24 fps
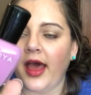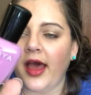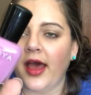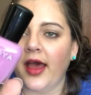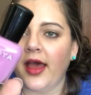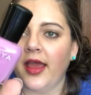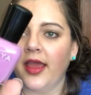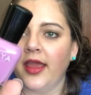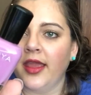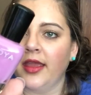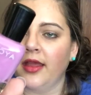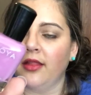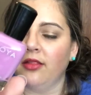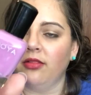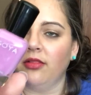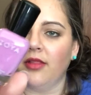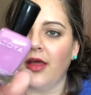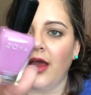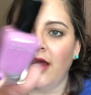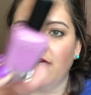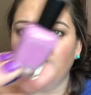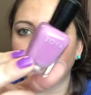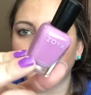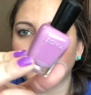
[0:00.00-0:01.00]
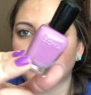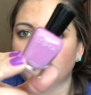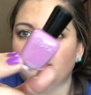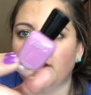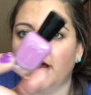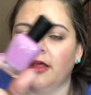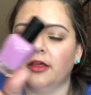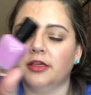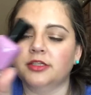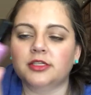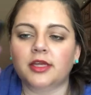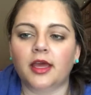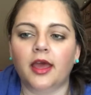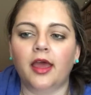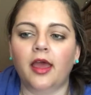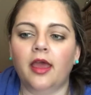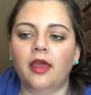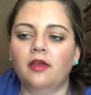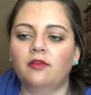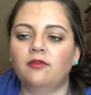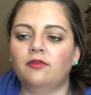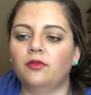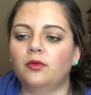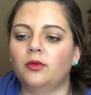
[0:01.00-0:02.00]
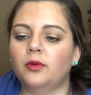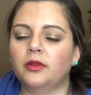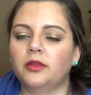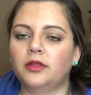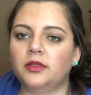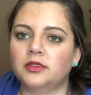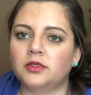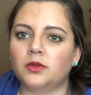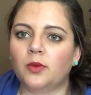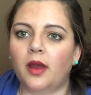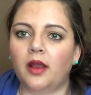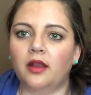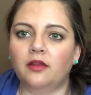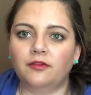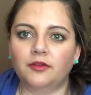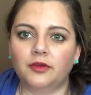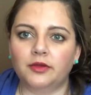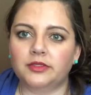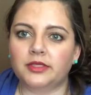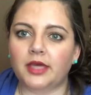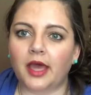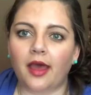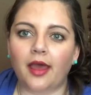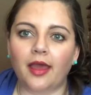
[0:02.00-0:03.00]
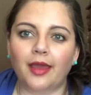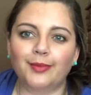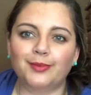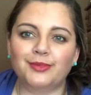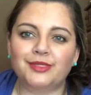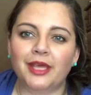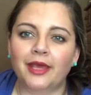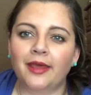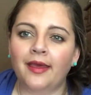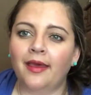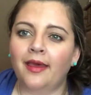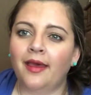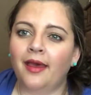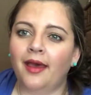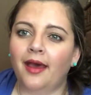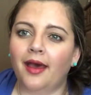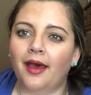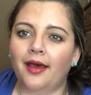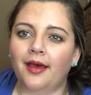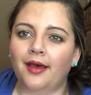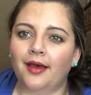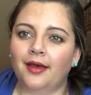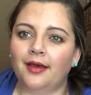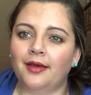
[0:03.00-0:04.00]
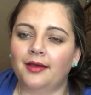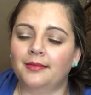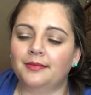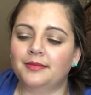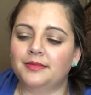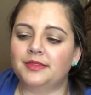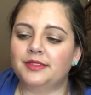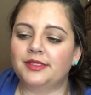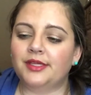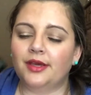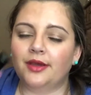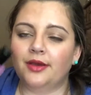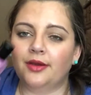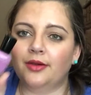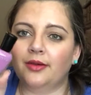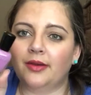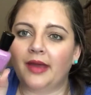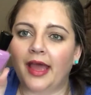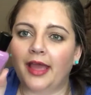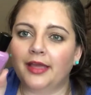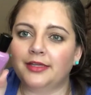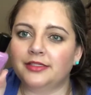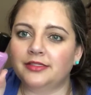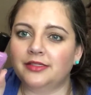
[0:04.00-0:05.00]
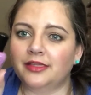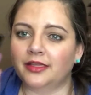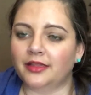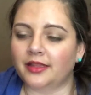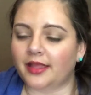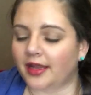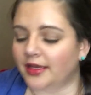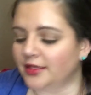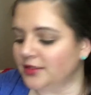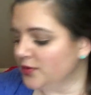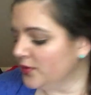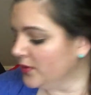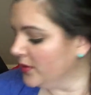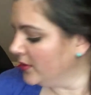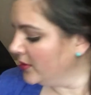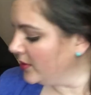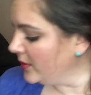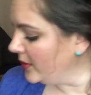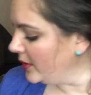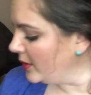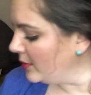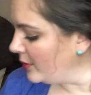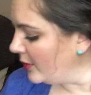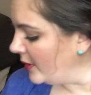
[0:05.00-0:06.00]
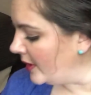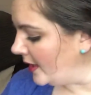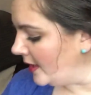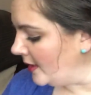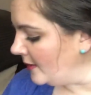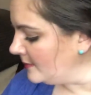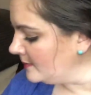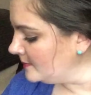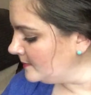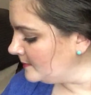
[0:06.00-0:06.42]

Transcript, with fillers: I love this polish. I've worn this quite a few times. Um, so I just think that is really, really pretty.